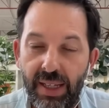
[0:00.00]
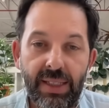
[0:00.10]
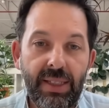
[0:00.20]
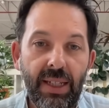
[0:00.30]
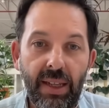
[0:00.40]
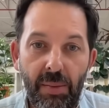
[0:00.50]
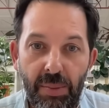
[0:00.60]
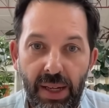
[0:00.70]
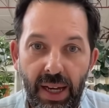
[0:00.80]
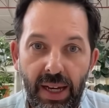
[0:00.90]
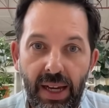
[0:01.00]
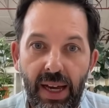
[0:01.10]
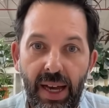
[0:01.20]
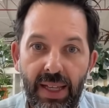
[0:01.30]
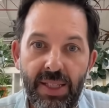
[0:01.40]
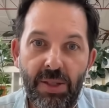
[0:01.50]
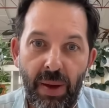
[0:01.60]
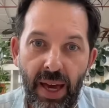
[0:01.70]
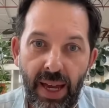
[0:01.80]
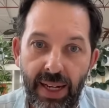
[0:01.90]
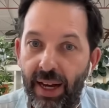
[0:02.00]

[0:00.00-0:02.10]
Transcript: is Colombia and Spain.